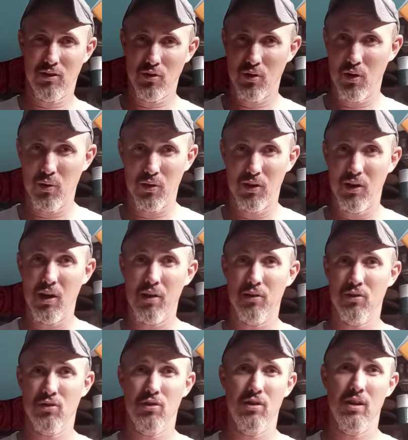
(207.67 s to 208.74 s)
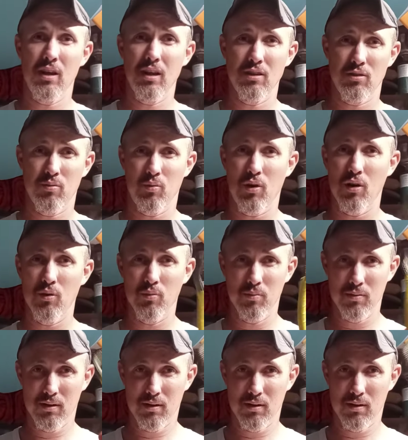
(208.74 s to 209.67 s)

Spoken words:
You can go to the Dollar Tree and get some rope